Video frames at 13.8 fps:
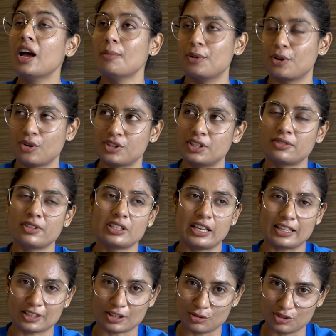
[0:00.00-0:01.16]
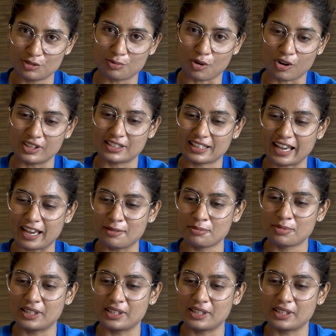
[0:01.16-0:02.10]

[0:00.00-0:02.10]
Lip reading: because it was an exclusive boys' camp,